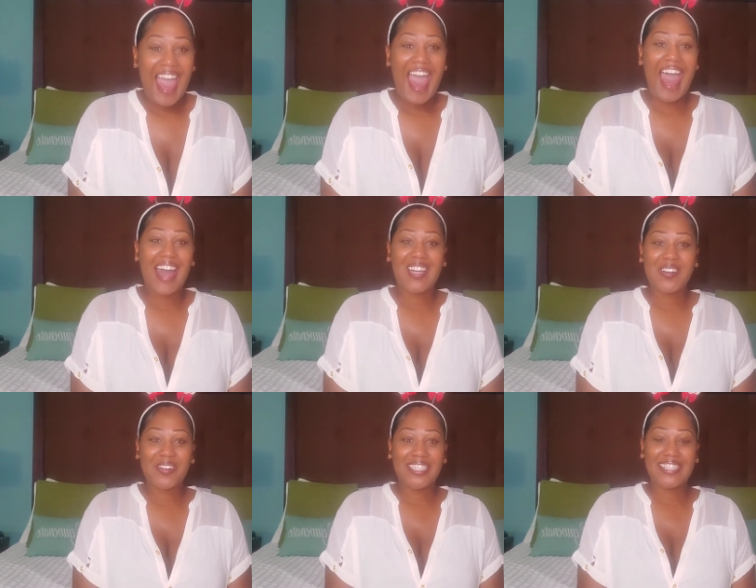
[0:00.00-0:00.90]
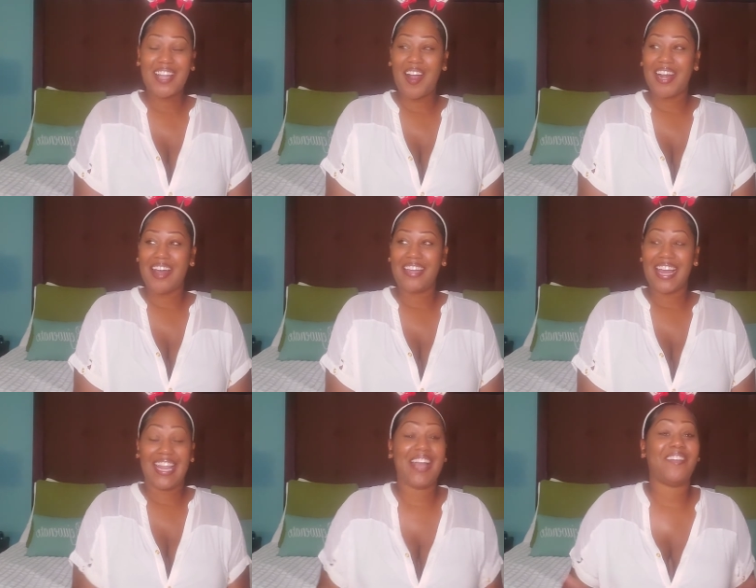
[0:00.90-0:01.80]
how do we start out?
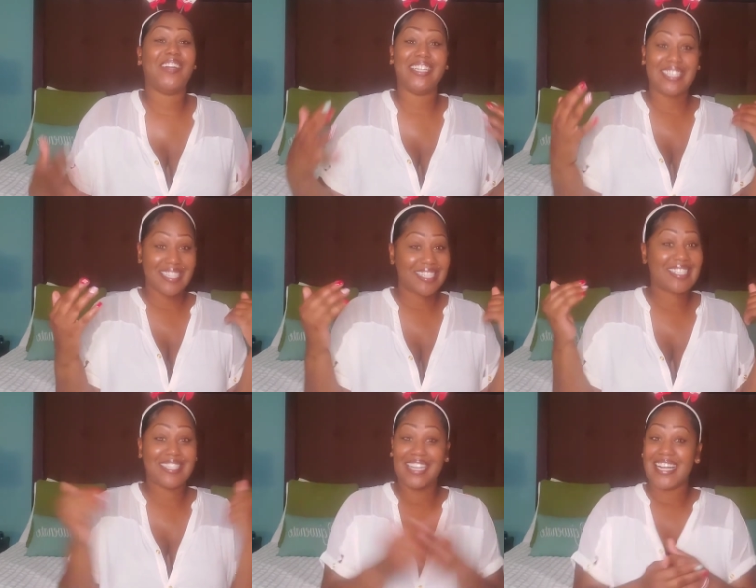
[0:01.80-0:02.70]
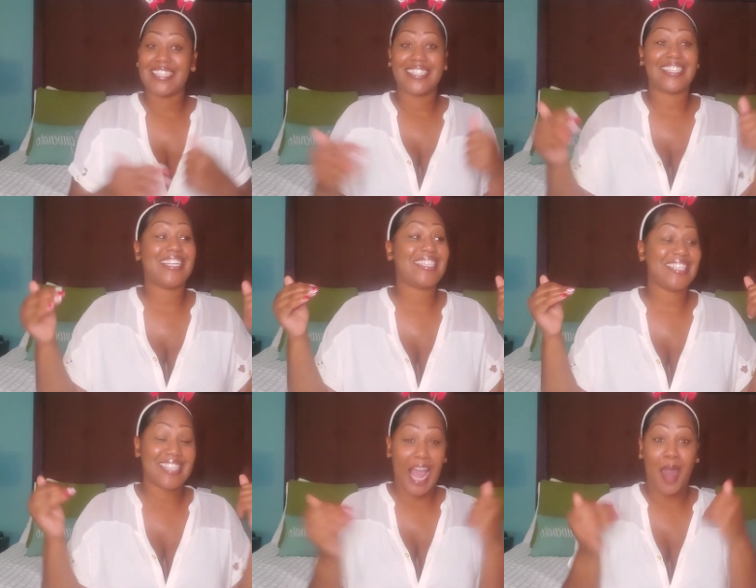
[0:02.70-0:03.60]
Like, like we just, just, this
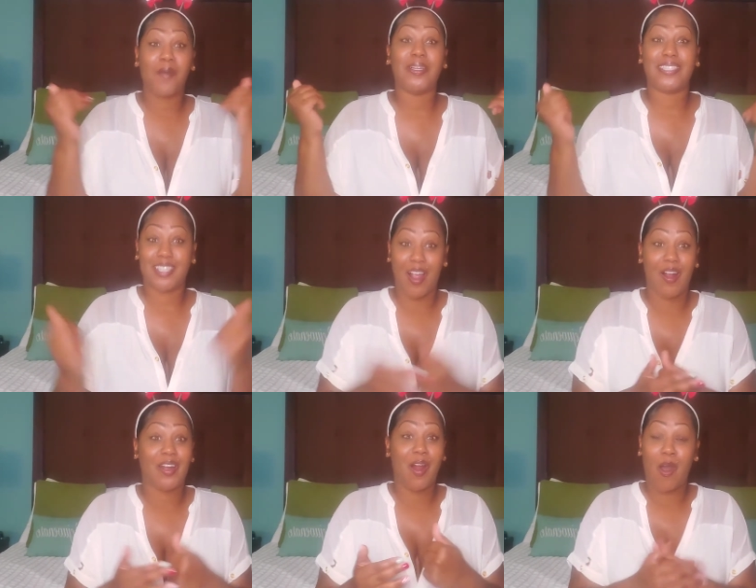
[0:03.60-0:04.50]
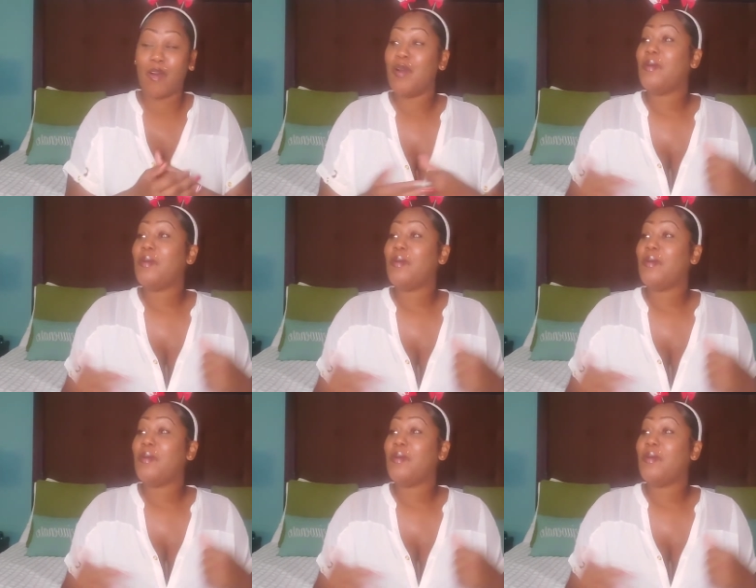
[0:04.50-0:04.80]
is how we starting off.